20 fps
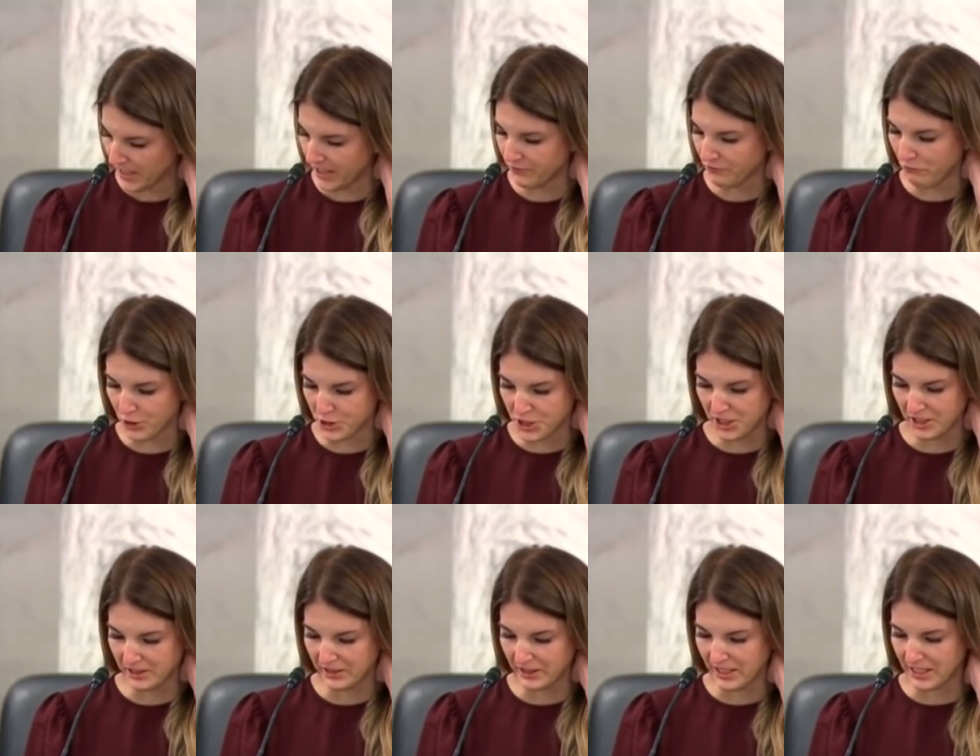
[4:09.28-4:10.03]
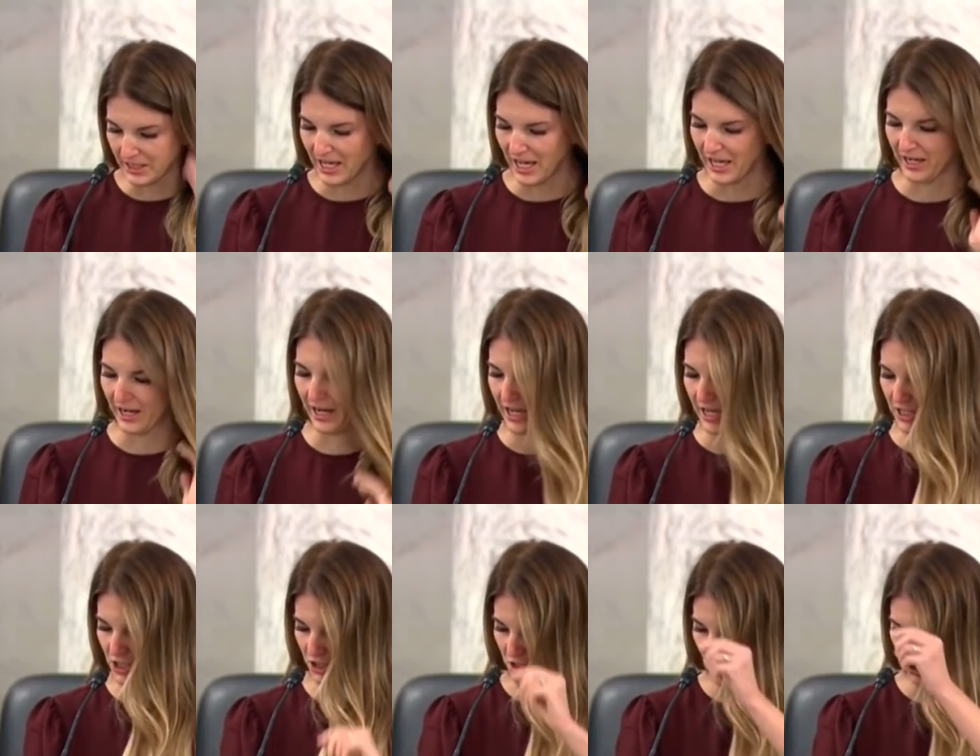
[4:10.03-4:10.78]
Unfortunately, the
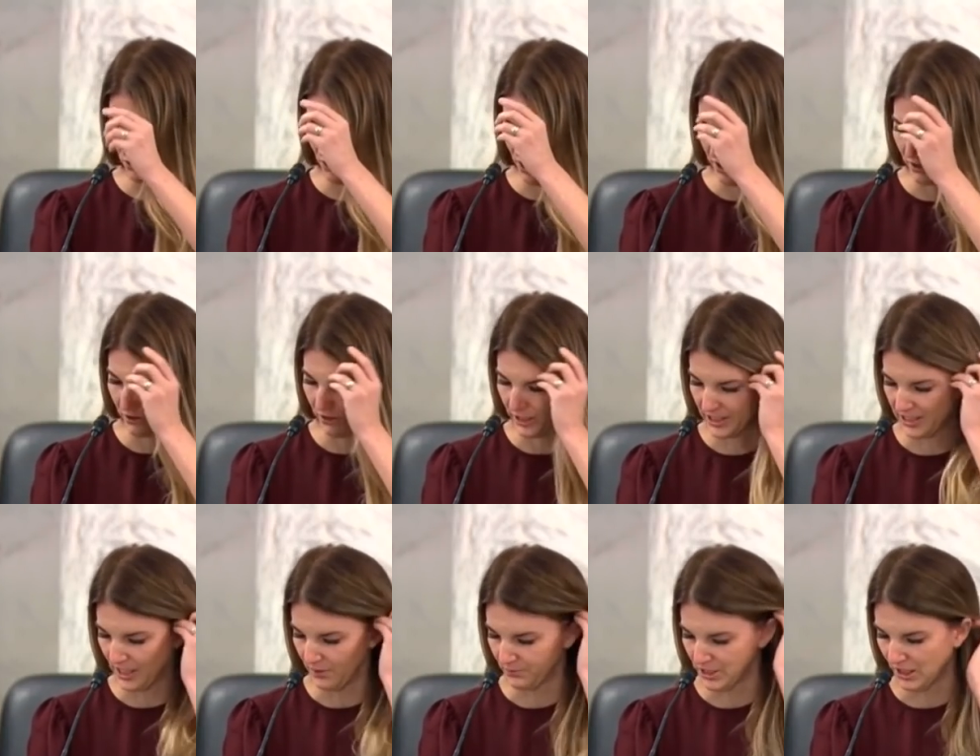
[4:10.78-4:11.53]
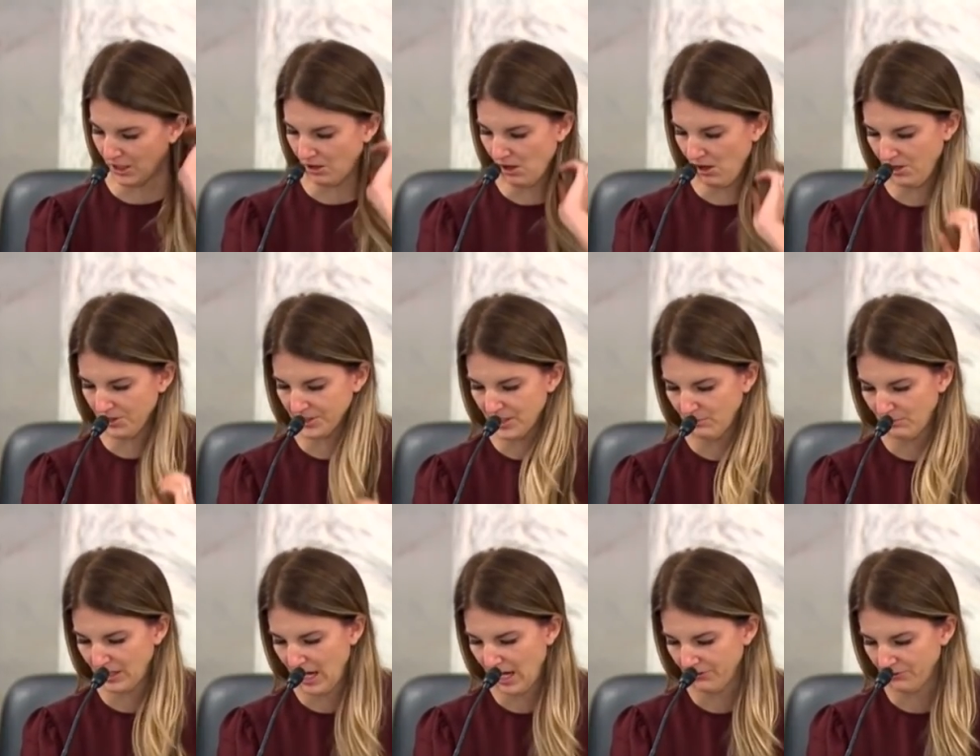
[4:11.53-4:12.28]
NIH is no longer accepting calls
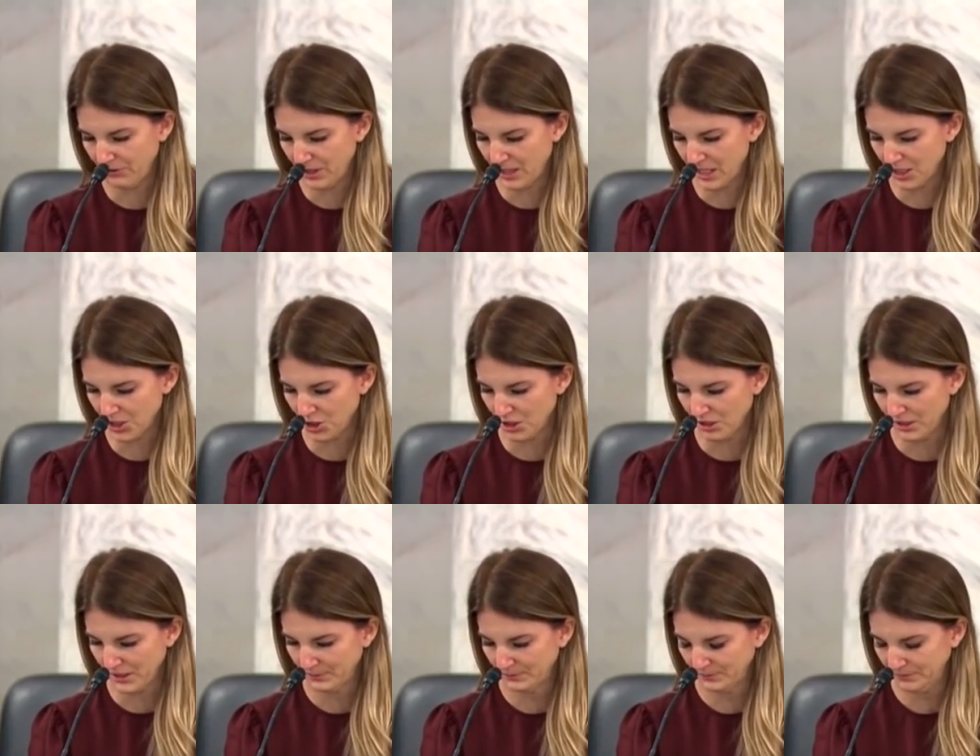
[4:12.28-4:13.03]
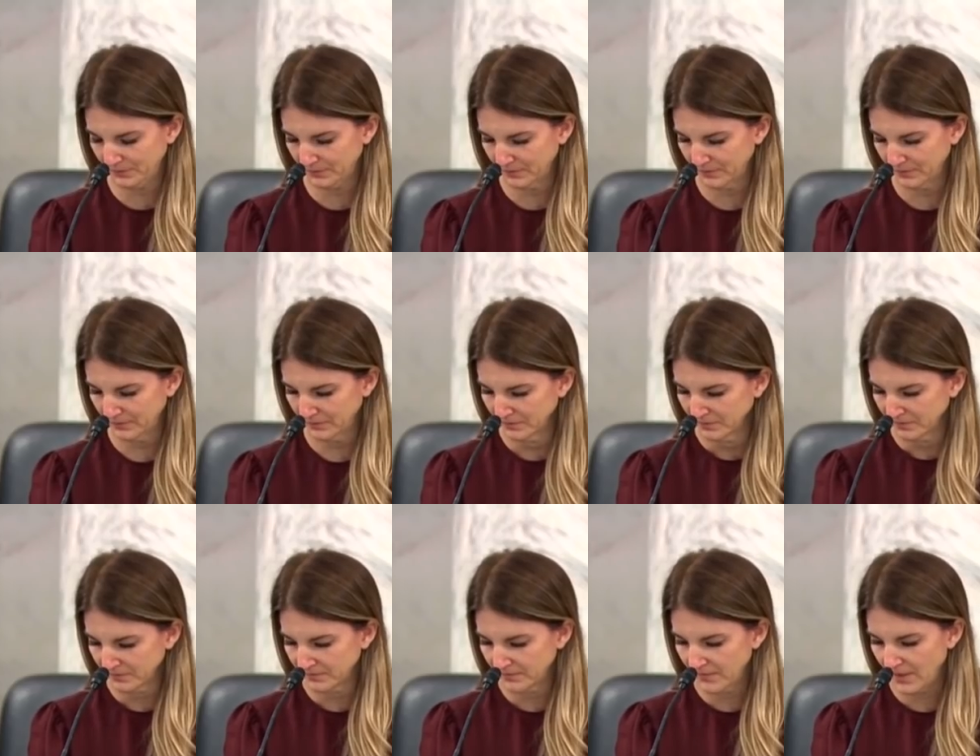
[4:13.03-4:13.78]
on behalf of the injured.
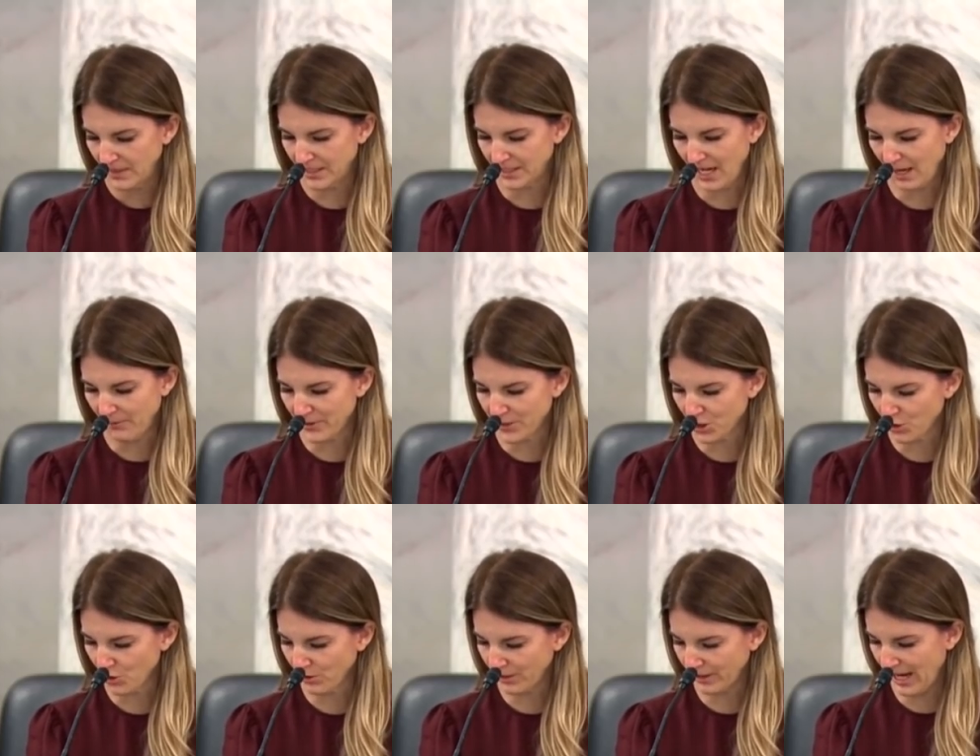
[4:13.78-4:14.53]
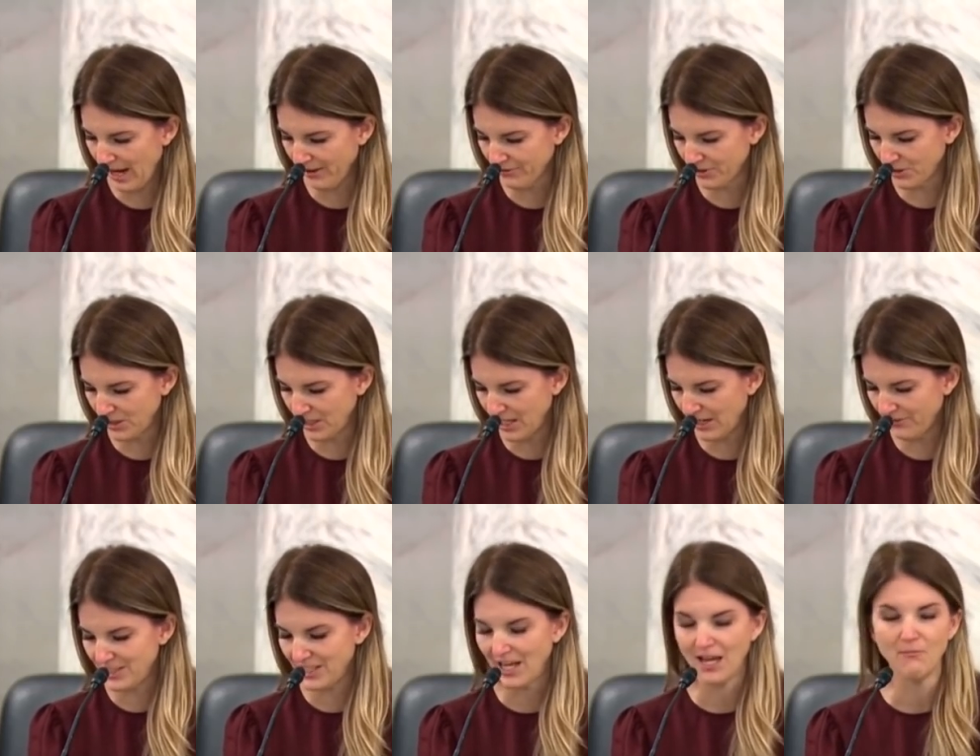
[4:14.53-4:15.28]
This happened shortly after the
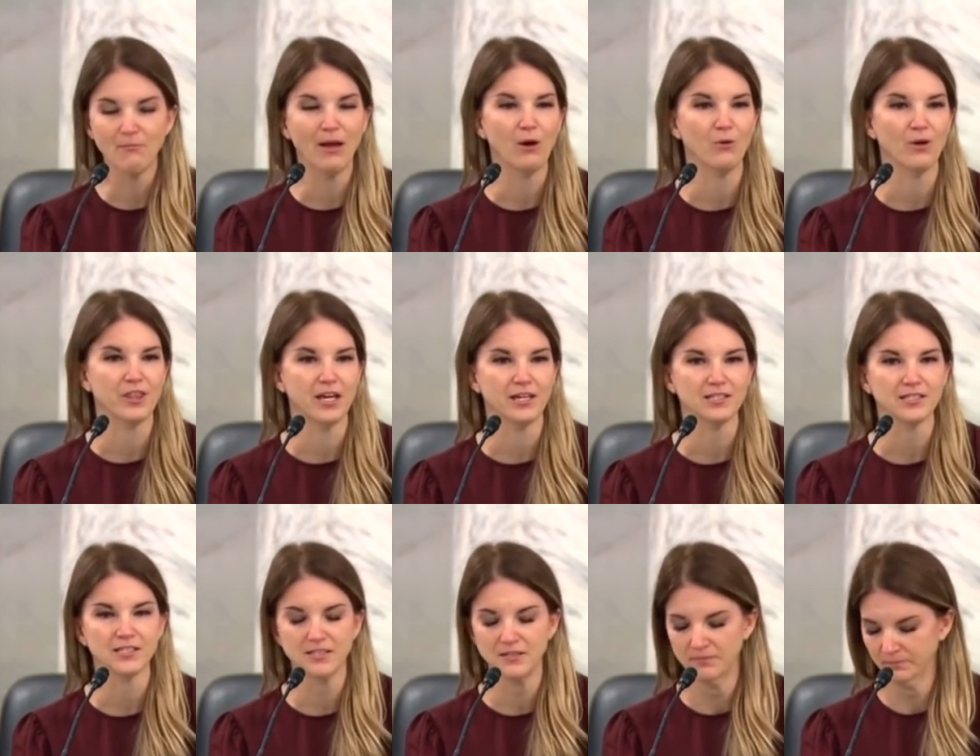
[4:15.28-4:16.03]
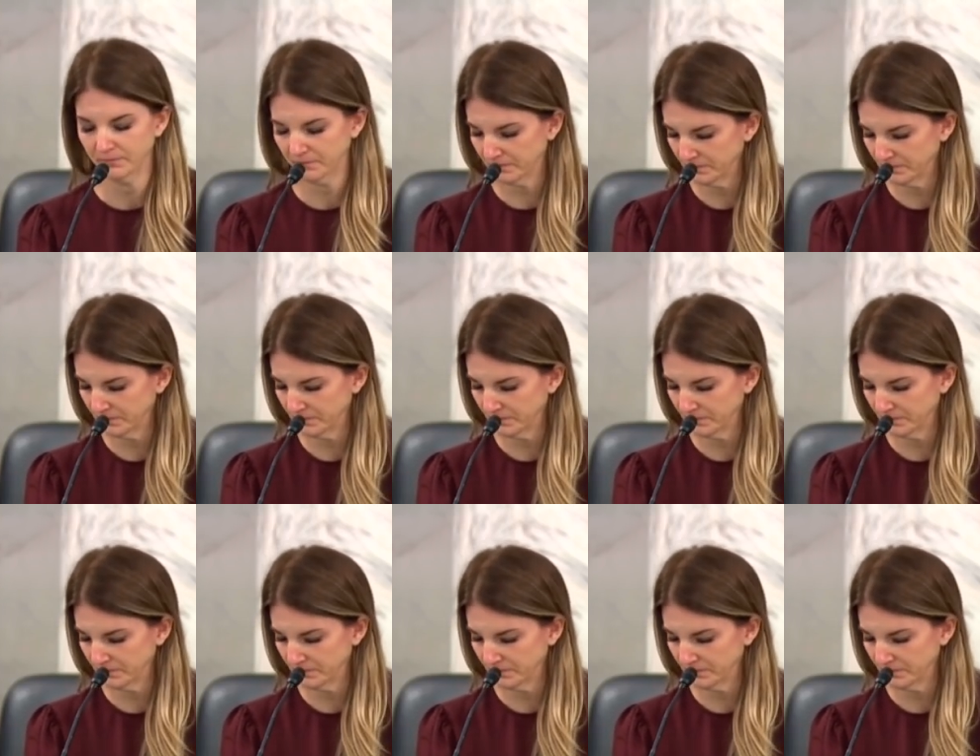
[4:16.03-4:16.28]
FDA met with us.